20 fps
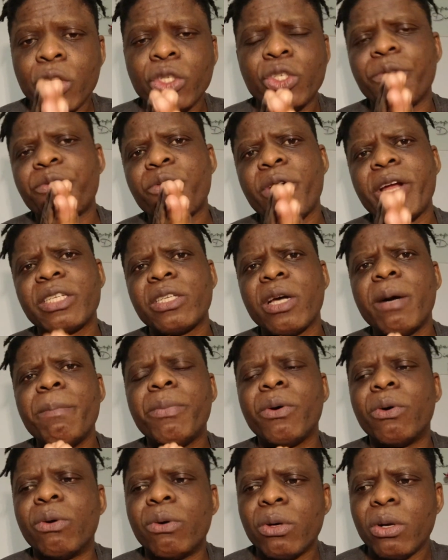So for
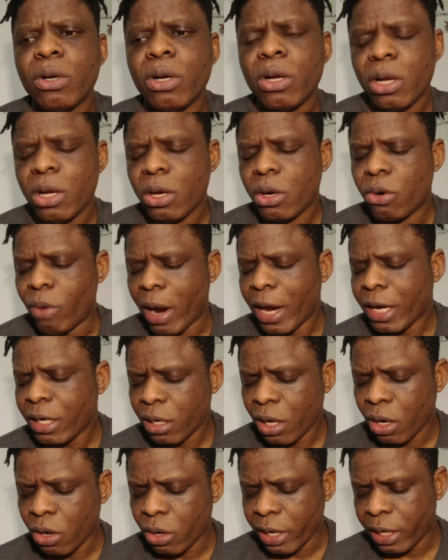example,
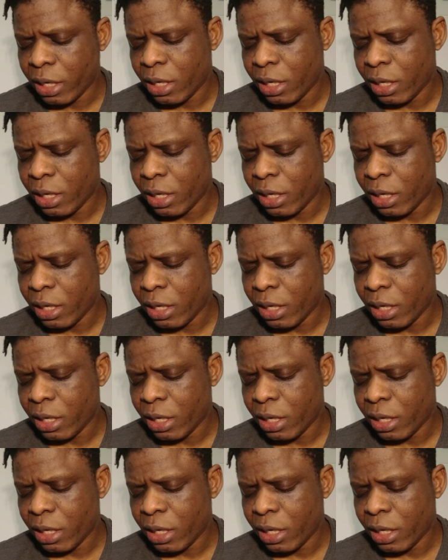right now,